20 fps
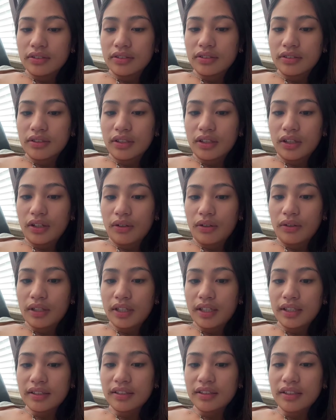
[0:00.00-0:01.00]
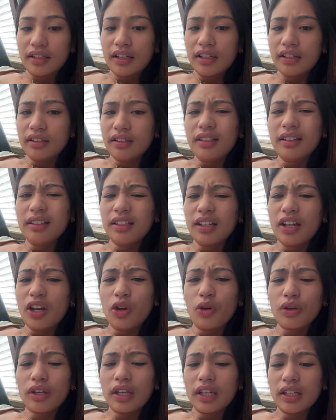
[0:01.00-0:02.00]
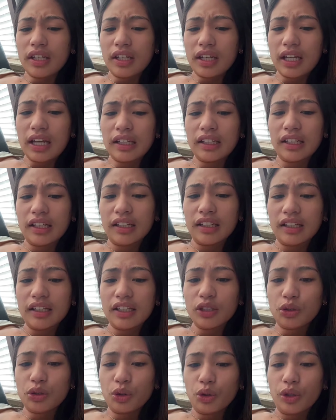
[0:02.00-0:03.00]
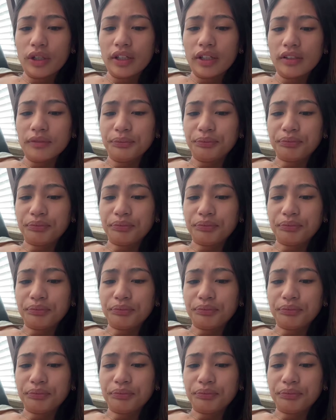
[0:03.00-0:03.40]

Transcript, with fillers: No, keep na na ya. Okay oh, ni nada. Da gitu eh.